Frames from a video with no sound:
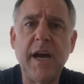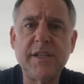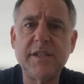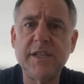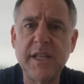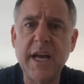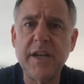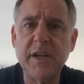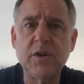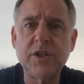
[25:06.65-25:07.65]
to see
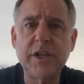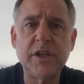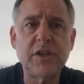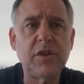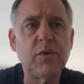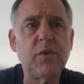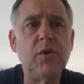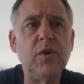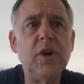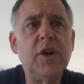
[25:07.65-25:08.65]
that negotiation
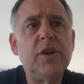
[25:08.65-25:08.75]
through.